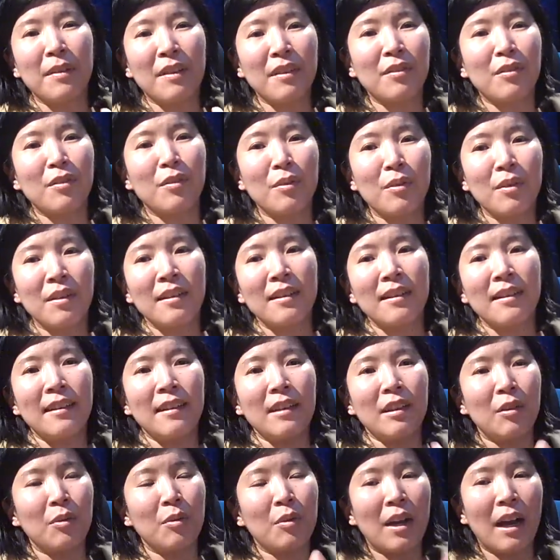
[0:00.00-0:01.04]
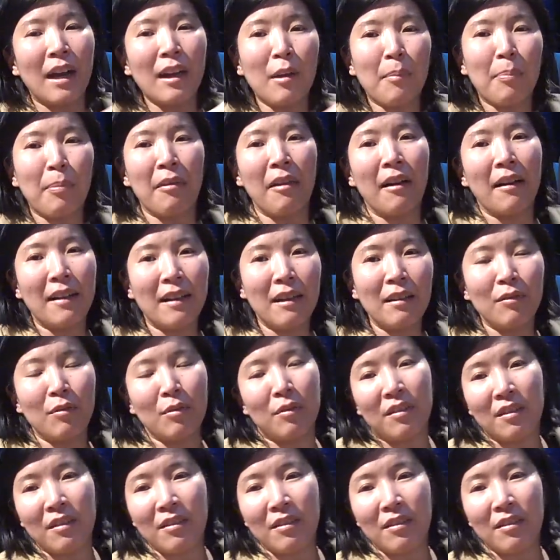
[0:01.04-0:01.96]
because you kind of plug into